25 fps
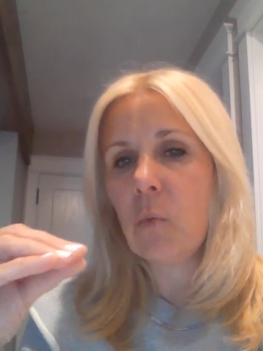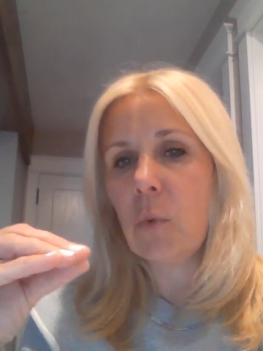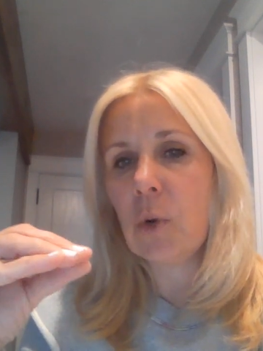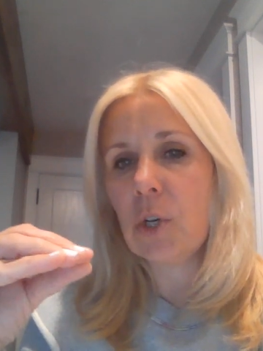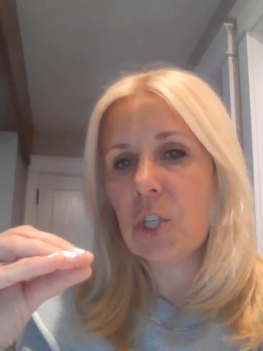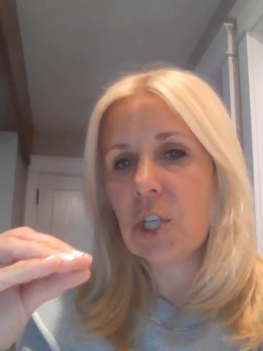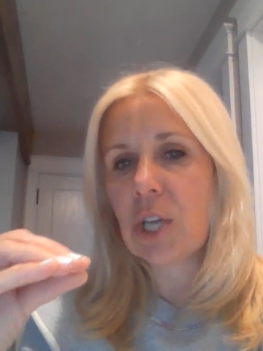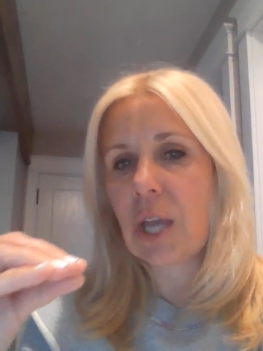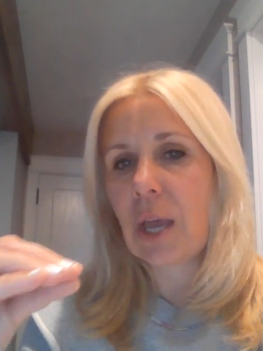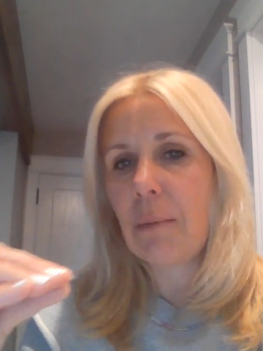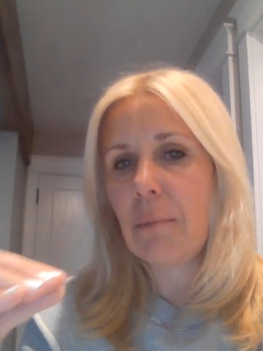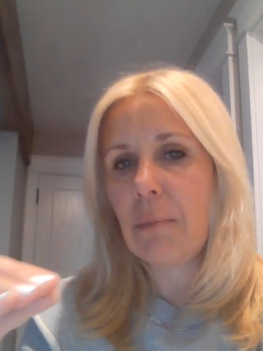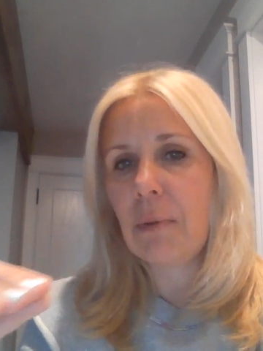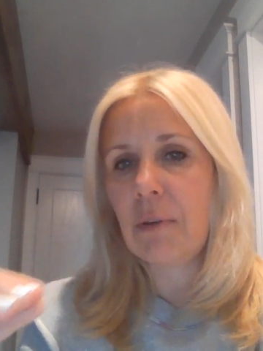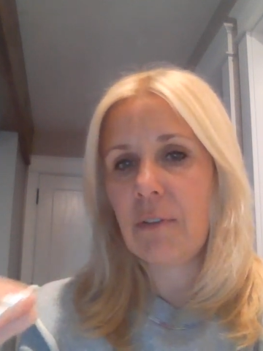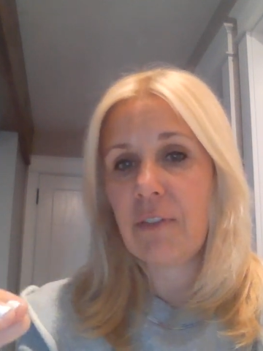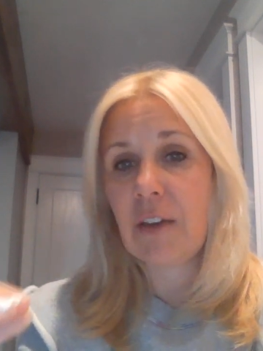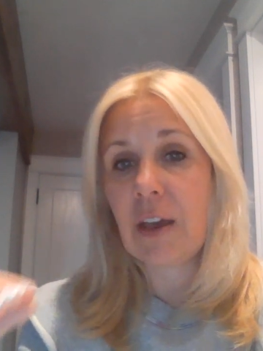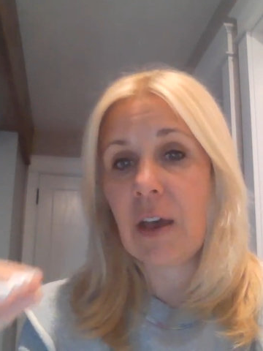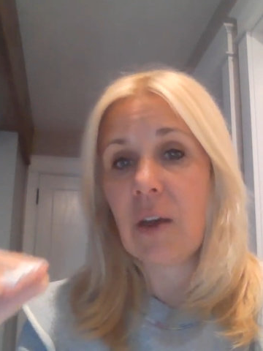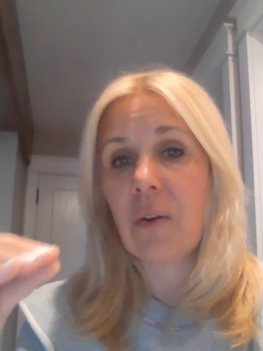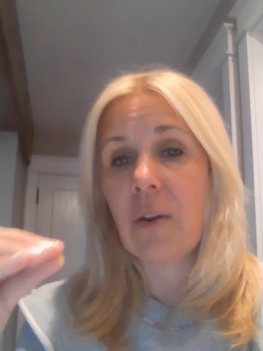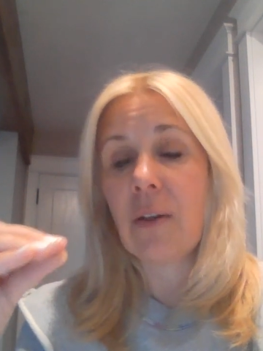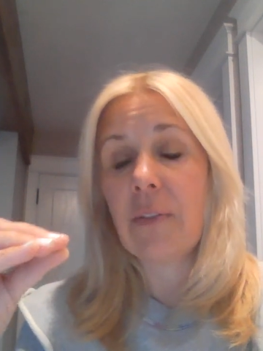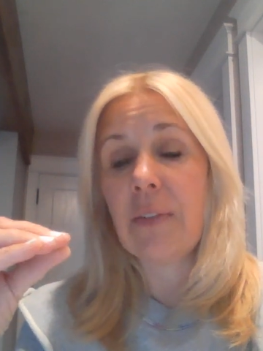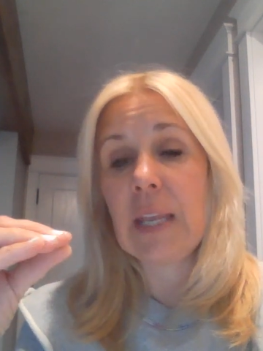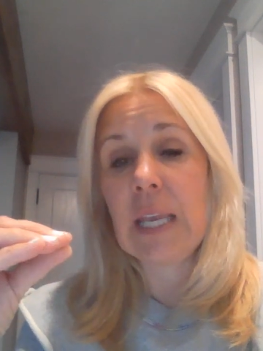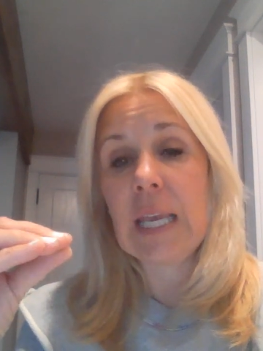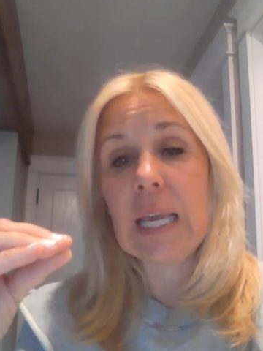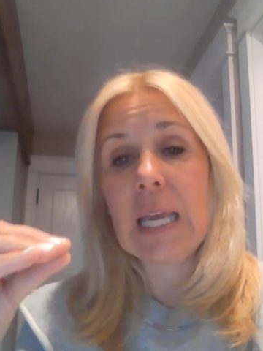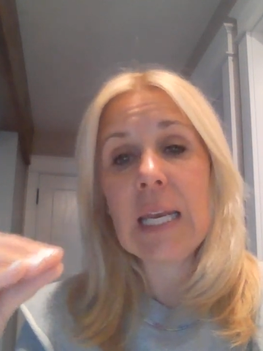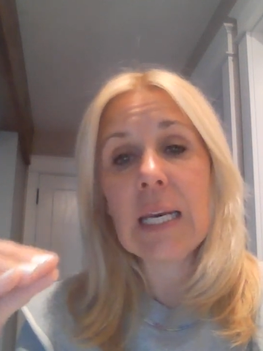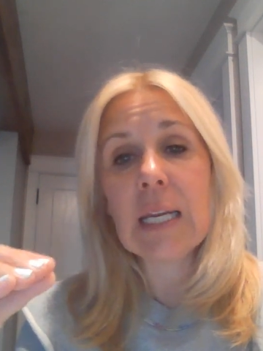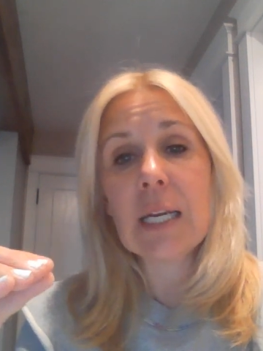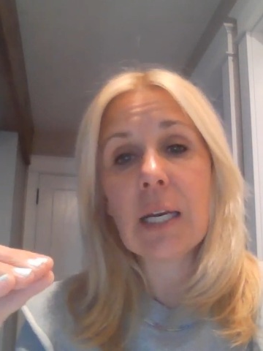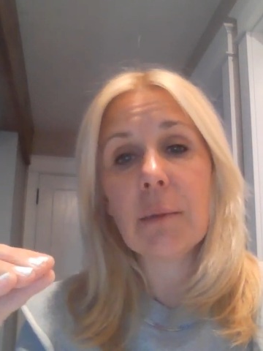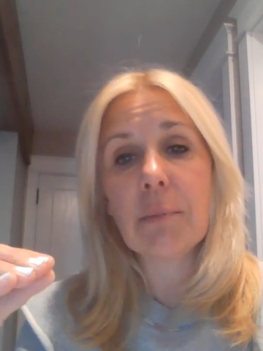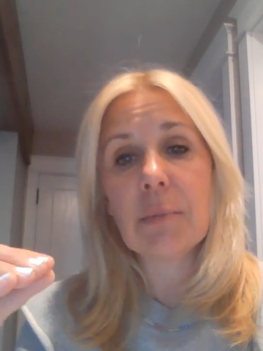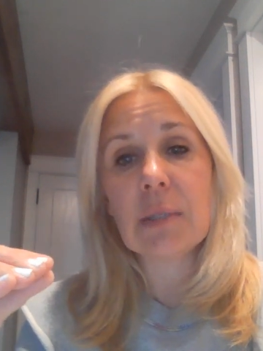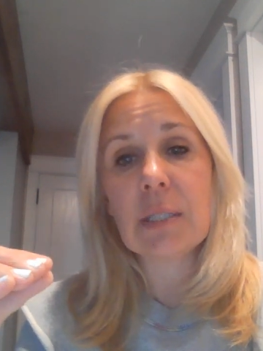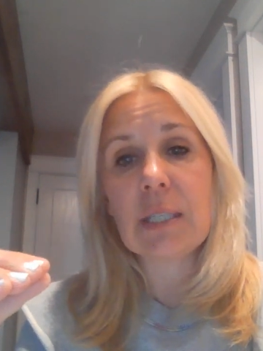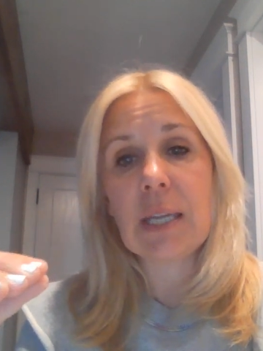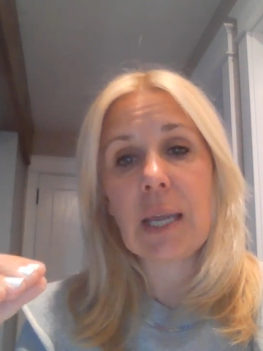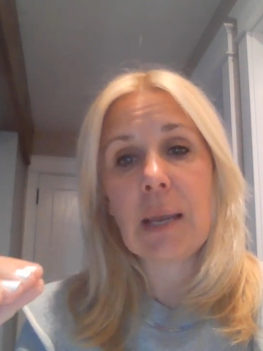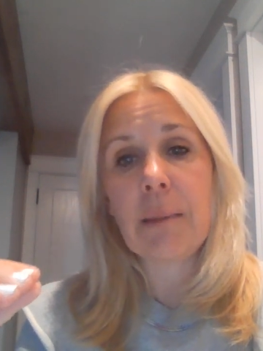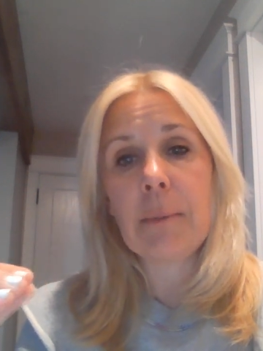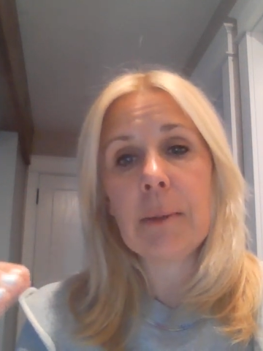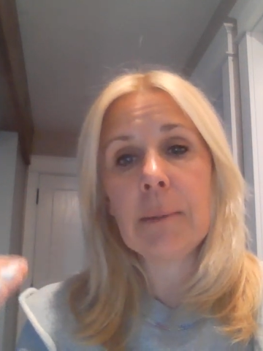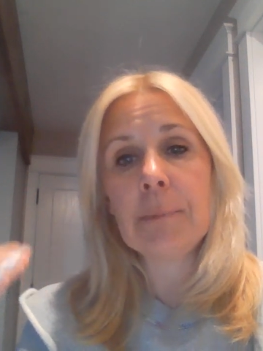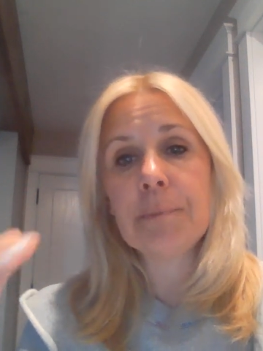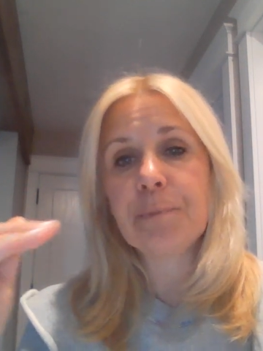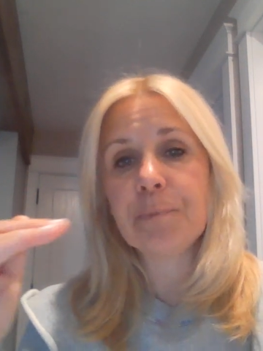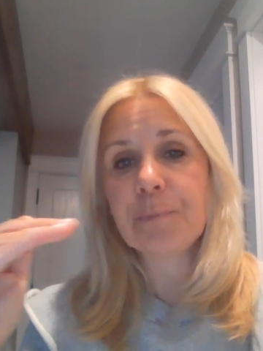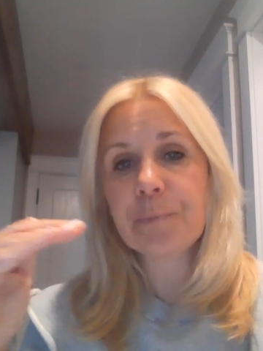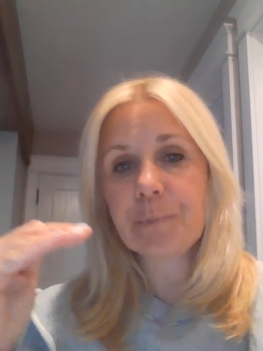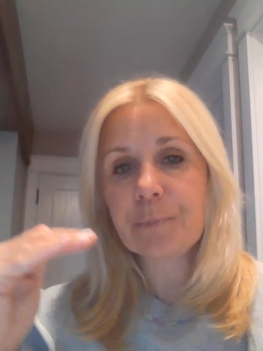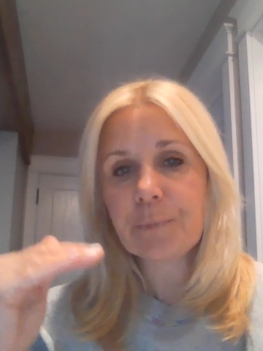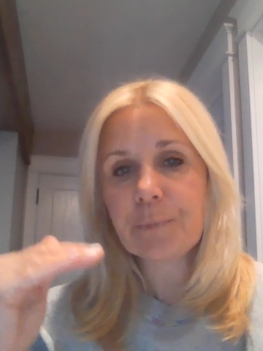which can be found on the income statement.